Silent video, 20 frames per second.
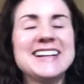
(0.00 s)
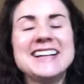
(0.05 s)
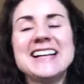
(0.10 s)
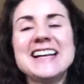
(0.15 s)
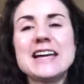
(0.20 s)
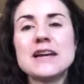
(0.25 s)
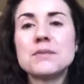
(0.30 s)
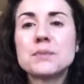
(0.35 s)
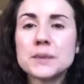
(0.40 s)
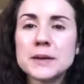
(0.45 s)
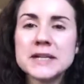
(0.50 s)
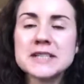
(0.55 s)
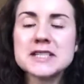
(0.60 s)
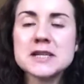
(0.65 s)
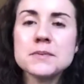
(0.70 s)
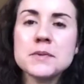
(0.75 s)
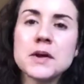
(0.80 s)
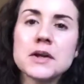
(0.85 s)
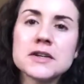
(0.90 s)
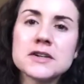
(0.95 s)
It brings up
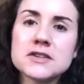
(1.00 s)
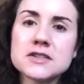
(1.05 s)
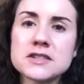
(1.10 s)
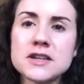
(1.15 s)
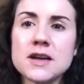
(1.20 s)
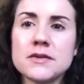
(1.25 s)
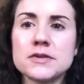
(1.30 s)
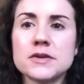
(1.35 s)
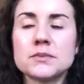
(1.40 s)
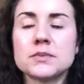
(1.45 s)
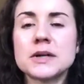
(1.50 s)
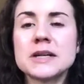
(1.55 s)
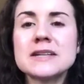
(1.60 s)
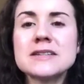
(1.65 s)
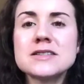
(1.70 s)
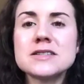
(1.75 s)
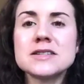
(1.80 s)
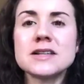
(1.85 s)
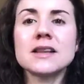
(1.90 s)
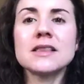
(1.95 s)
all your stuff. It
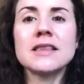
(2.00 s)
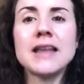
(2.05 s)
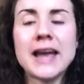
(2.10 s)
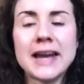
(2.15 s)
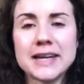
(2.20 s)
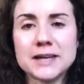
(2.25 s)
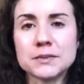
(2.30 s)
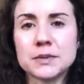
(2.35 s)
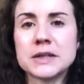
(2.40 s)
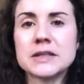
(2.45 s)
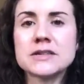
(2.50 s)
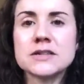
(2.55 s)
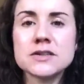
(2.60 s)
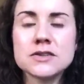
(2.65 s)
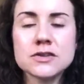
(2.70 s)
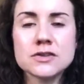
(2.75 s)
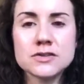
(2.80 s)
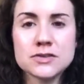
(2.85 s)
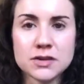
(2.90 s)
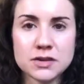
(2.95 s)
brings to light, brings to the
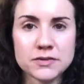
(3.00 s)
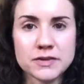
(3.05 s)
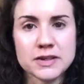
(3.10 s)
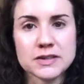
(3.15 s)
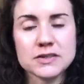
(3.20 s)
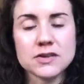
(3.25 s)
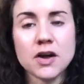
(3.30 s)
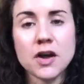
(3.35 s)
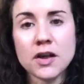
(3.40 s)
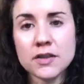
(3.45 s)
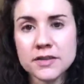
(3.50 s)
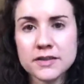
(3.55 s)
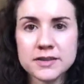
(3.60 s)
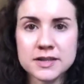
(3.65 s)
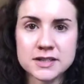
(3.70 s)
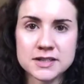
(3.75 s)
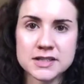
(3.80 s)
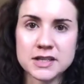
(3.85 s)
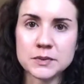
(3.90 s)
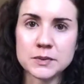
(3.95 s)
surface all the
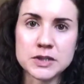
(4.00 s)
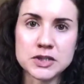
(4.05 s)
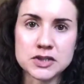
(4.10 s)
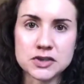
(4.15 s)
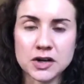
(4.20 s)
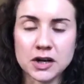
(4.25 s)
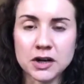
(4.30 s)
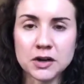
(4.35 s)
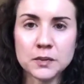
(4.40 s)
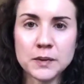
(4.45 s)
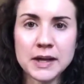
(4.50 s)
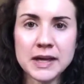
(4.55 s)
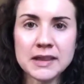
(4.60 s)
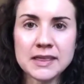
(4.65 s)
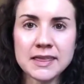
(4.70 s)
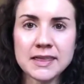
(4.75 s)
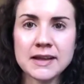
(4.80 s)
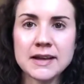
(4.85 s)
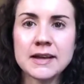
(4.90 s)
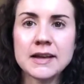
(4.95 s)
things that we struggle with
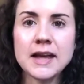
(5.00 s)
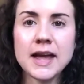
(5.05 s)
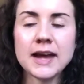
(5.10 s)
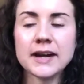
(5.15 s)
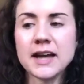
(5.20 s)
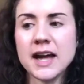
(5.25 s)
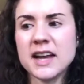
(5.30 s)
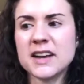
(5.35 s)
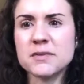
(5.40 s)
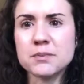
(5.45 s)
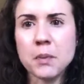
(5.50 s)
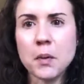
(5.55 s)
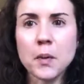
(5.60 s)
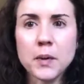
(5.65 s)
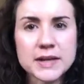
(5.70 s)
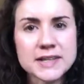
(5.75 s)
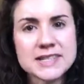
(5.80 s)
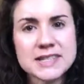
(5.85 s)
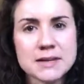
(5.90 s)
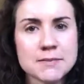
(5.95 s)
and kind of
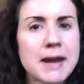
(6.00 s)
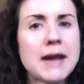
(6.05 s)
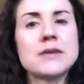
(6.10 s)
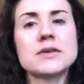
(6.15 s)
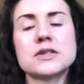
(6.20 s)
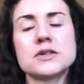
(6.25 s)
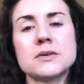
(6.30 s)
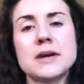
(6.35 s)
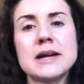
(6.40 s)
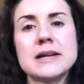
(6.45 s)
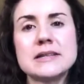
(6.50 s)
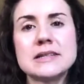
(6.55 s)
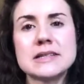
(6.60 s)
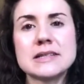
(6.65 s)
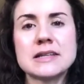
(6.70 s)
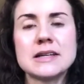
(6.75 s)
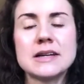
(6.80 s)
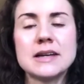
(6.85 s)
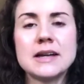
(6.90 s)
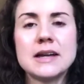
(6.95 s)
points them out to us.
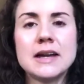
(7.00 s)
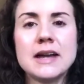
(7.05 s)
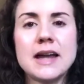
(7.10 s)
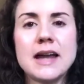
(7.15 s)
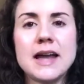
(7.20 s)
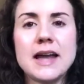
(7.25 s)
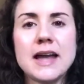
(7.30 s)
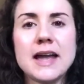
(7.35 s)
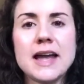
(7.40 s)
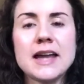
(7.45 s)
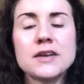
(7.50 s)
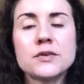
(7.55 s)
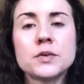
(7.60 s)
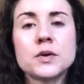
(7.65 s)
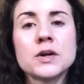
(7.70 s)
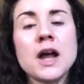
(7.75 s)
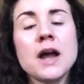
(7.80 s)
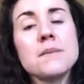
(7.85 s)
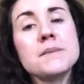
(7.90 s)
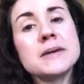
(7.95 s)
And if we're
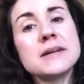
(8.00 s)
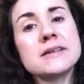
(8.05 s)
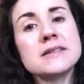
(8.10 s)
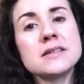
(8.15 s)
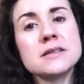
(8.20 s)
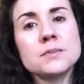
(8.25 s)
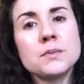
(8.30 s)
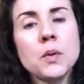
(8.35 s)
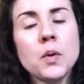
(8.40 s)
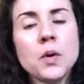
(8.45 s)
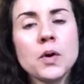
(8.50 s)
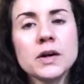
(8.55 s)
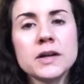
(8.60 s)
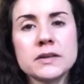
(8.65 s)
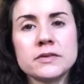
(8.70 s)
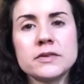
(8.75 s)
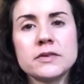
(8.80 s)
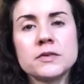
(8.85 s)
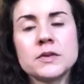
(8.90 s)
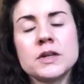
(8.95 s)
not being supportive,
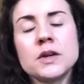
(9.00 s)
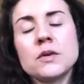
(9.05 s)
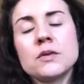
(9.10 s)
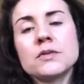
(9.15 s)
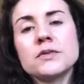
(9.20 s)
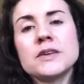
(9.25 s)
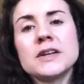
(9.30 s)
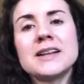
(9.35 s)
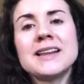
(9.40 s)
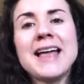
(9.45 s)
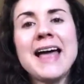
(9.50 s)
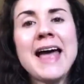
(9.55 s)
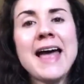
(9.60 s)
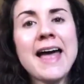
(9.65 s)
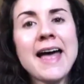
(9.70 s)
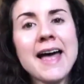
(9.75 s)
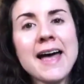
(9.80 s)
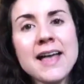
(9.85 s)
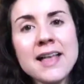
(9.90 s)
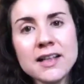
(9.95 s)
if we don't feel
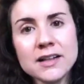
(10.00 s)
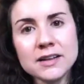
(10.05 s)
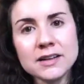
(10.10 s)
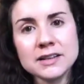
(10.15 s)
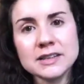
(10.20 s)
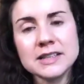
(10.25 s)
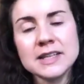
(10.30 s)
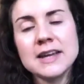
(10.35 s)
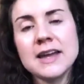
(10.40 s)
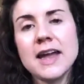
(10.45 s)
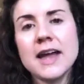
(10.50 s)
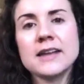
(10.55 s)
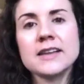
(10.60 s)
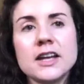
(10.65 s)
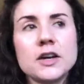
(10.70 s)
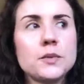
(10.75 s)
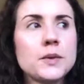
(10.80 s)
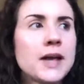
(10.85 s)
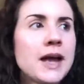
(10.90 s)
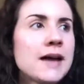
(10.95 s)
held and
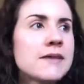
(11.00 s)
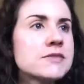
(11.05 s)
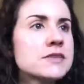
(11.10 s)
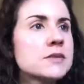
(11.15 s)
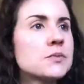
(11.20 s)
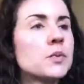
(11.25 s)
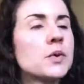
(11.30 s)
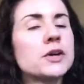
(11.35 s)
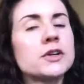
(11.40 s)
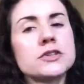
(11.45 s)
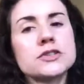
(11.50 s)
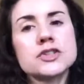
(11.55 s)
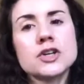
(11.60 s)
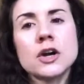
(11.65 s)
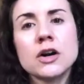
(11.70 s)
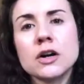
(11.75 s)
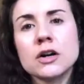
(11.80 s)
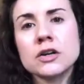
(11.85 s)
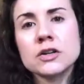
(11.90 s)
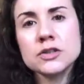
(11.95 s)
we have somewhere to
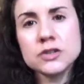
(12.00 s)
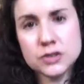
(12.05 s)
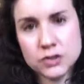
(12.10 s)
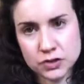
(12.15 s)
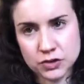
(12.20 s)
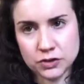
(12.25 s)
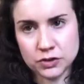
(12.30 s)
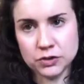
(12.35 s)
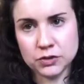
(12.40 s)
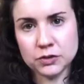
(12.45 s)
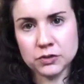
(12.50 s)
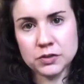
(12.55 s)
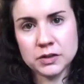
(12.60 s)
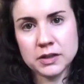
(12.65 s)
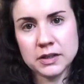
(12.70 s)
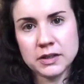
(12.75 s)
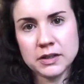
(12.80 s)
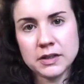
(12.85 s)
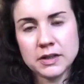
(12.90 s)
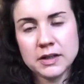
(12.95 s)
turn to,
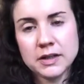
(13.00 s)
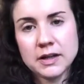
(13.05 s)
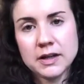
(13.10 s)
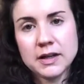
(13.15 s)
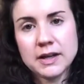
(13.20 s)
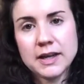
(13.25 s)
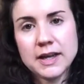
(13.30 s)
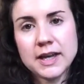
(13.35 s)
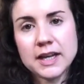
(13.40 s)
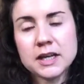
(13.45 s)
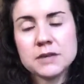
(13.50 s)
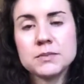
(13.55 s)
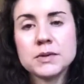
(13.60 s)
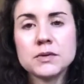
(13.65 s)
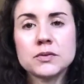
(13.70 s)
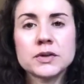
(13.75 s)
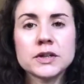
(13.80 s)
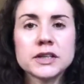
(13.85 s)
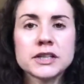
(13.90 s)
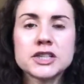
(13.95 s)
it can be
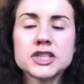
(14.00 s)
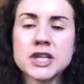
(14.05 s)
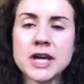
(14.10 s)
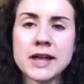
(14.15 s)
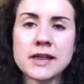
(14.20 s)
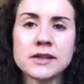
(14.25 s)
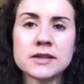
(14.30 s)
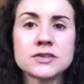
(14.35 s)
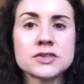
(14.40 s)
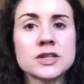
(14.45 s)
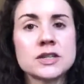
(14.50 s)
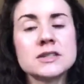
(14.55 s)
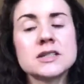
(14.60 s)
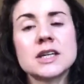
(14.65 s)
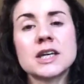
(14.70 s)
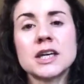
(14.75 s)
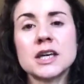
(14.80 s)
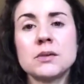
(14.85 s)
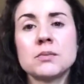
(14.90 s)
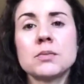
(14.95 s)
really challenging to
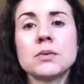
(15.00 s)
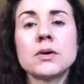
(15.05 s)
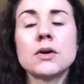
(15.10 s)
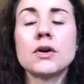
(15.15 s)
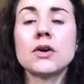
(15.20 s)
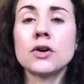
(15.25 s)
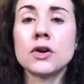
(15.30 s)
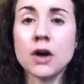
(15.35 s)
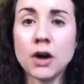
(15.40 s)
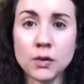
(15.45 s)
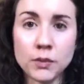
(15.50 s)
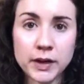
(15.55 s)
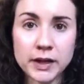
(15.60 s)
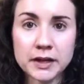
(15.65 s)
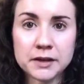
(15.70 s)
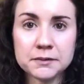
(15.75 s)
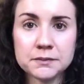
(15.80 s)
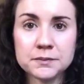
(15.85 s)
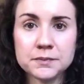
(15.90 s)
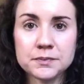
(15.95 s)
keep
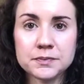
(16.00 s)
going.